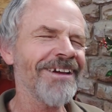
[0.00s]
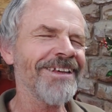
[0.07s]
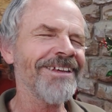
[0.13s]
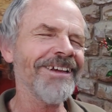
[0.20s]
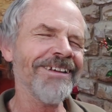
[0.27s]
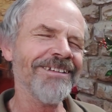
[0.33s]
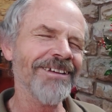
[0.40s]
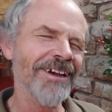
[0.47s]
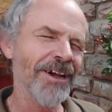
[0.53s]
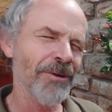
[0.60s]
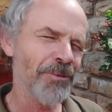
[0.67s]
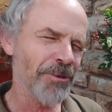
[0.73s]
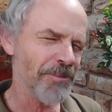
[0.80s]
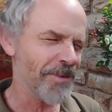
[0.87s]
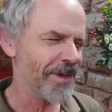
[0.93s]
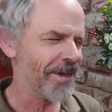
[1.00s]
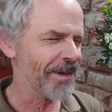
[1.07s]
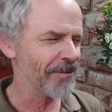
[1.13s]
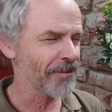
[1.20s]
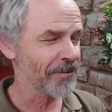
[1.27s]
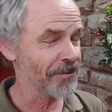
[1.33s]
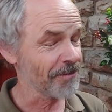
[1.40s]
yes, it was me,
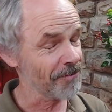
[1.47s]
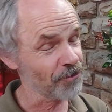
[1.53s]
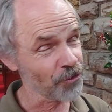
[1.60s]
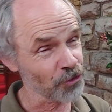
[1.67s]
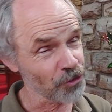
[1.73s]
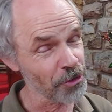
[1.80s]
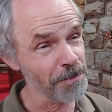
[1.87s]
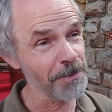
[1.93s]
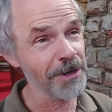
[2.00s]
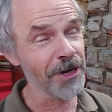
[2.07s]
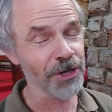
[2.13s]
it was stupid,